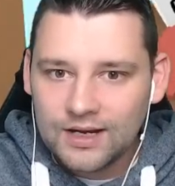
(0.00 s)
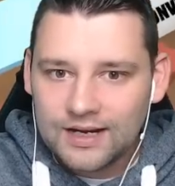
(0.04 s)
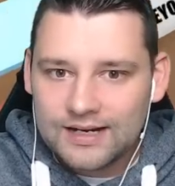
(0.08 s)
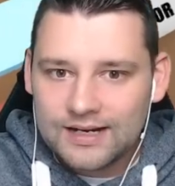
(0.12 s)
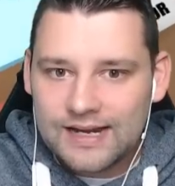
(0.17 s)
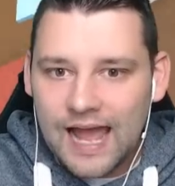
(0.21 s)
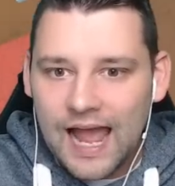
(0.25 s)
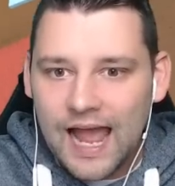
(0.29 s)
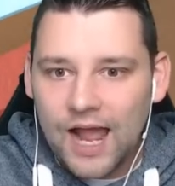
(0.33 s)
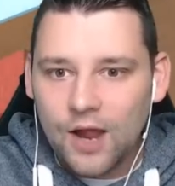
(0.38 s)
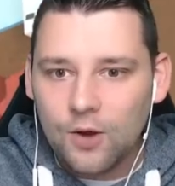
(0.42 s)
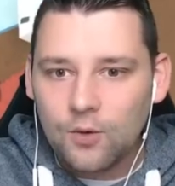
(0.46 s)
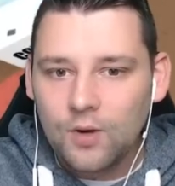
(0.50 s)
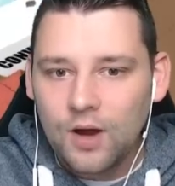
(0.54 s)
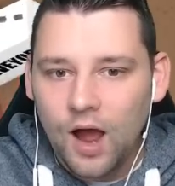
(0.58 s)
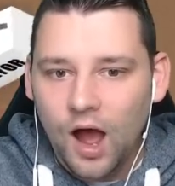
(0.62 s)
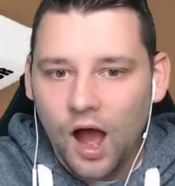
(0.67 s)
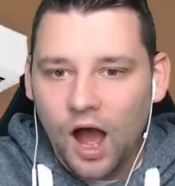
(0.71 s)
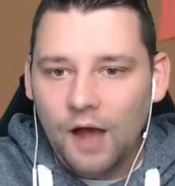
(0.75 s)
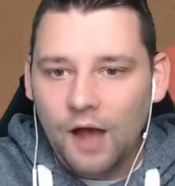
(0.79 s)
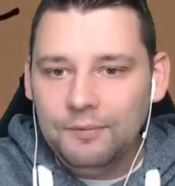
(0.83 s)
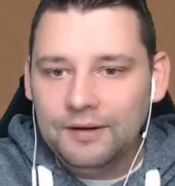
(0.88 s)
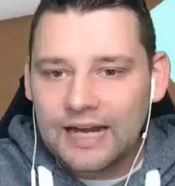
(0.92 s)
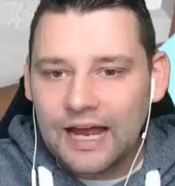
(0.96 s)
Now,
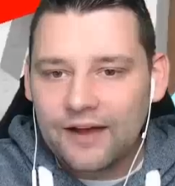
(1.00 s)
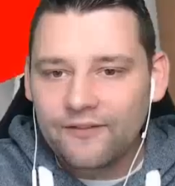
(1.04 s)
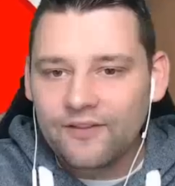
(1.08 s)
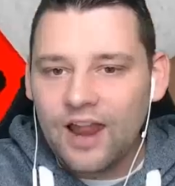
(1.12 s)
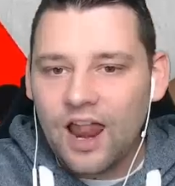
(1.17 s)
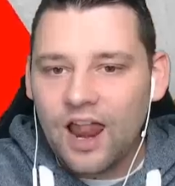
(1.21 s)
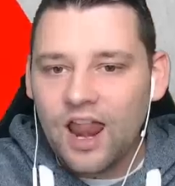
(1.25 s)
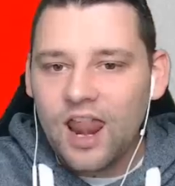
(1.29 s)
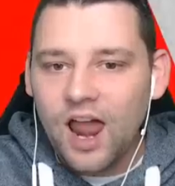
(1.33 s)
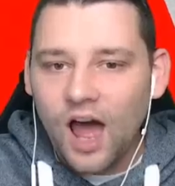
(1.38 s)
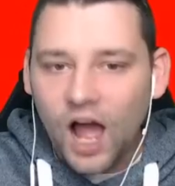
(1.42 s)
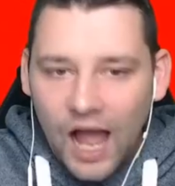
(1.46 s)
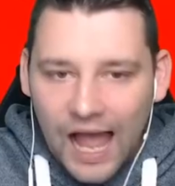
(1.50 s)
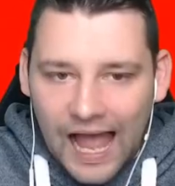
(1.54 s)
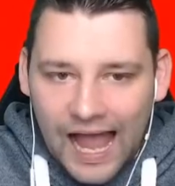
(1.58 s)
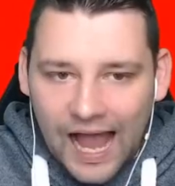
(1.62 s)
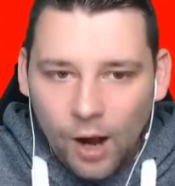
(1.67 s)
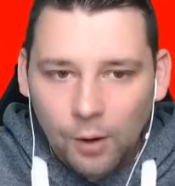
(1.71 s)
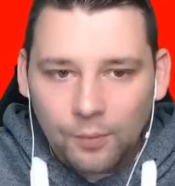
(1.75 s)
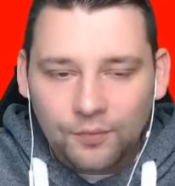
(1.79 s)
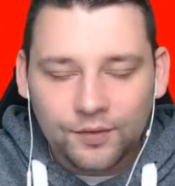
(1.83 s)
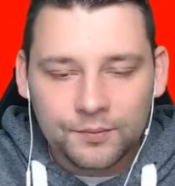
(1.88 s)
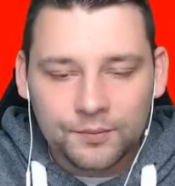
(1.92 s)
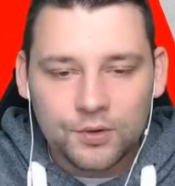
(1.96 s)
I've been having a lot of
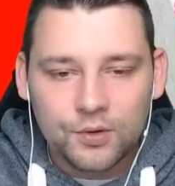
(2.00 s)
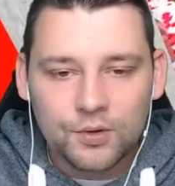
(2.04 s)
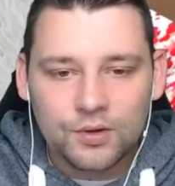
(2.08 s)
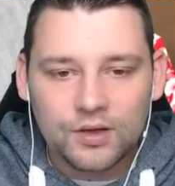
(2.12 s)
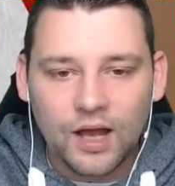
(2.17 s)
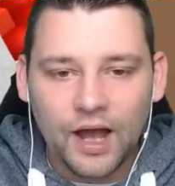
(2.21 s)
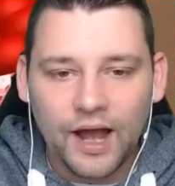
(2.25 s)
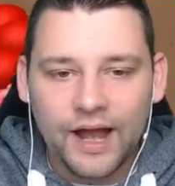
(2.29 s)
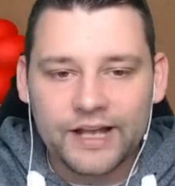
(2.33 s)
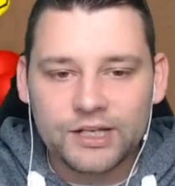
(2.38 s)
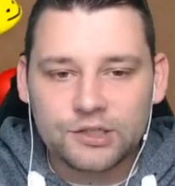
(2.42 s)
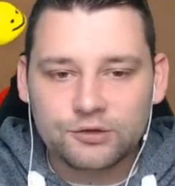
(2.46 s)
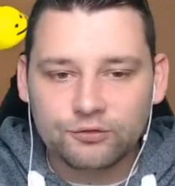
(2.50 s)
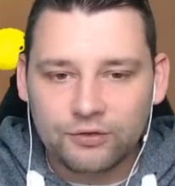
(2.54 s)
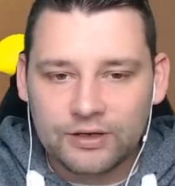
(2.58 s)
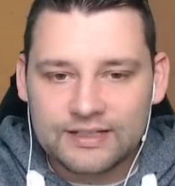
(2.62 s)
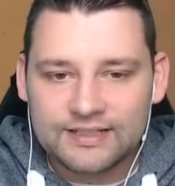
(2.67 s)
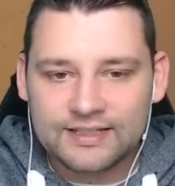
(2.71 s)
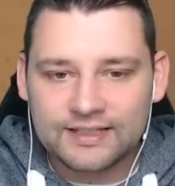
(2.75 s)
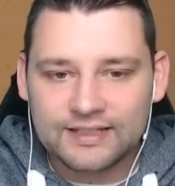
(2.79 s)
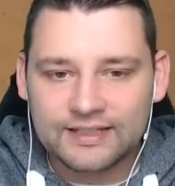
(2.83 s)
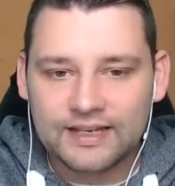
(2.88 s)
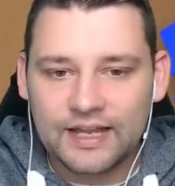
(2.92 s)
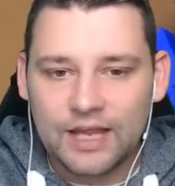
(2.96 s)
help from you guys
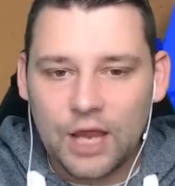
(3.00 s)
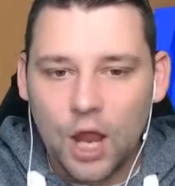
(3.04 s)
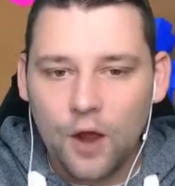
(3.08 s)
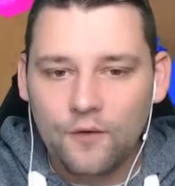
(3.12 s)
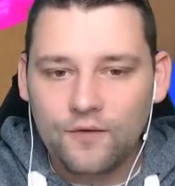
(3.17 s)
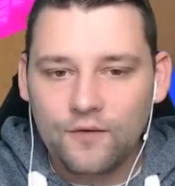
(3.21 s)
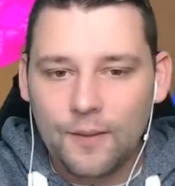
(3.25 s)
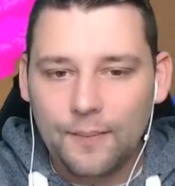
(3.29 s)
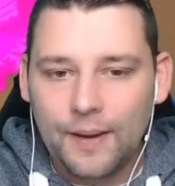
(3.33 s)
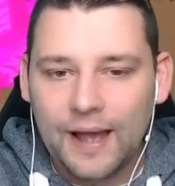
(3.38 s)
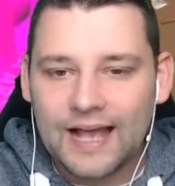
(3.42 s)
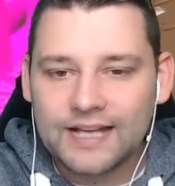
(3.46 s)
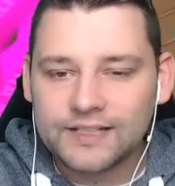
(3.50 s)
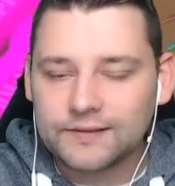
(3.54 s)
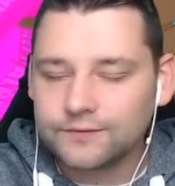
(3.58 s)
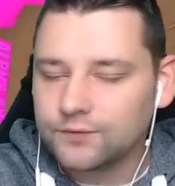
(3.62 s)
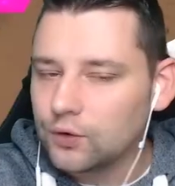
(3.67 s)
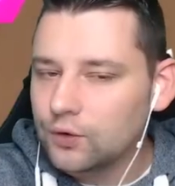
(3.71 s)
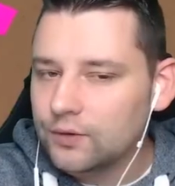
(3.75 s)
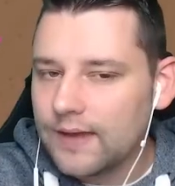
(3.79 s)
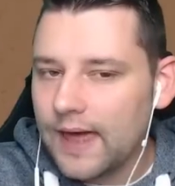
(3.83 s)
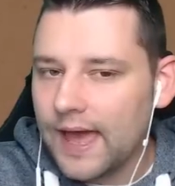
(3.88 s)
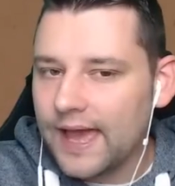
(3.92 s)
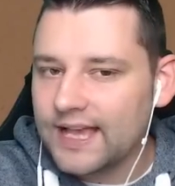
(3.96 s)
recently over the past
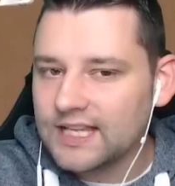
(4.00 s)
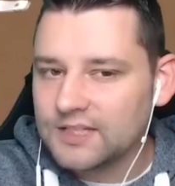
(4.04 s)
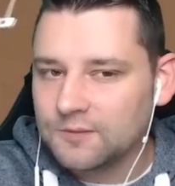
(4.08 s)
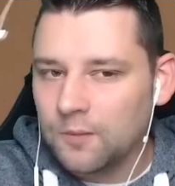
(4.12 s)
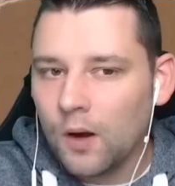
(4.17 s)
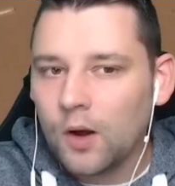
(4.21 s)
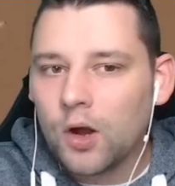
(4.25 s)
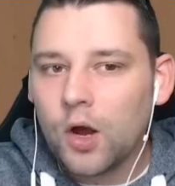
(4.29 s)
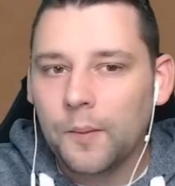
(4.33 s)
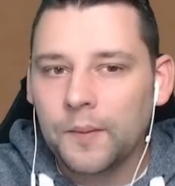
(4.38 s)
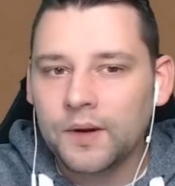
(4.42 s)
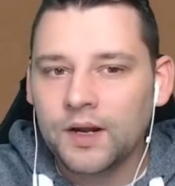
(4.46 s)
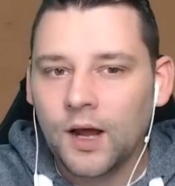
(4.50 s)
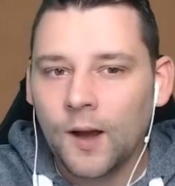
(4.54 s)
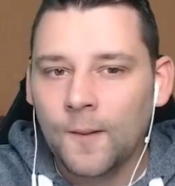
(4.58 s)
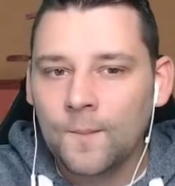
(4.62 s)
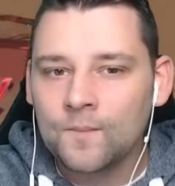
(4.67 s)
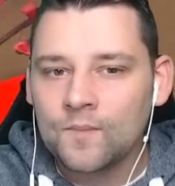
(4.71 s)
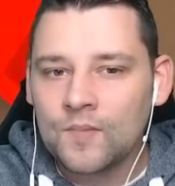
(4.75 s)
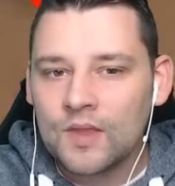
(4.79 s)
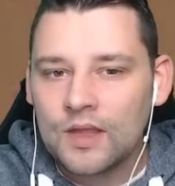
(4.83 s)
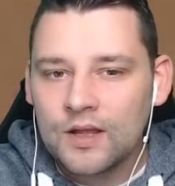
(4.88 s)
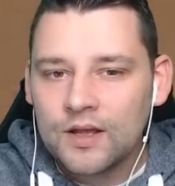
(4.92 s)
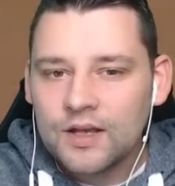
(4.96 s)
few days while coming on.